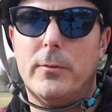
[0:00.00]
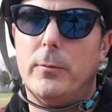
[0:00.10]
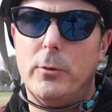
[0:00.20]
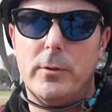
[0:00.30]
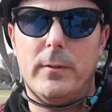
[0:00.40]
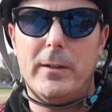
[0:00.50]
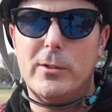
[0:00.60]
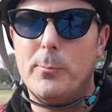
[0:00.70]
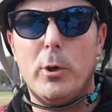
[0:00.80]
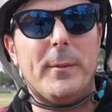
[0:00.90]
for future
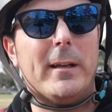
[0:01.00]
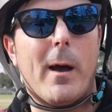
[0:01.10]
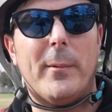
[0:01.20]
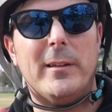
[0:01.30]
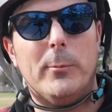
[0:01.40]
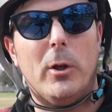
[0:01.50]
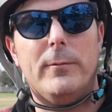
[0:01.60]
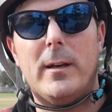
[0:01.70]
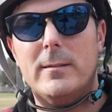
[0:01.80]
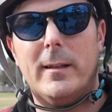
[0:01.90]
videos, put them in the comments below. If
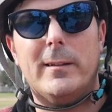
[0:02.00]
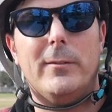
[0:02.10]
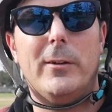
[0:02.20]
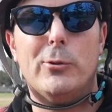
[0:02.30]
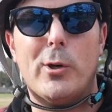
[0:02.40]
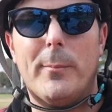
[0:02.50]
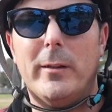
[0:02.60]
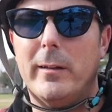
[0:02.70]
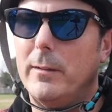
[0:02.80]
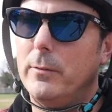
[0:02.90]
you guys like this video, drop a
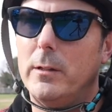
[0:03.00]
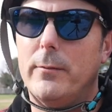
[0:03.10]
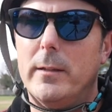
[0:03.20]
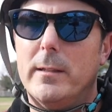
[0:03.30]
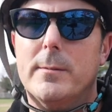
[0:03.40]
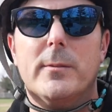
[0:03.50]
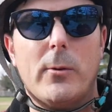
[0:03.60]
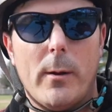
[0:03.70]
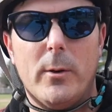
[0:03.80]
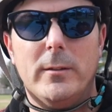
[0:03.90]
like. If you love it, hit the
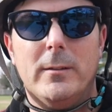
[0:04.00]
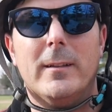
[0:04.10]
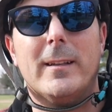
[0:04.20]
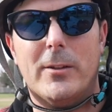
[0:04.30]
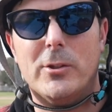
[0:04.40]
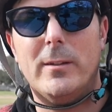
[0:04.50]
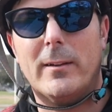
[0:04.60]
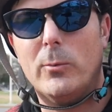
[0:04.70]
subscribe button, and I'll catch you in the next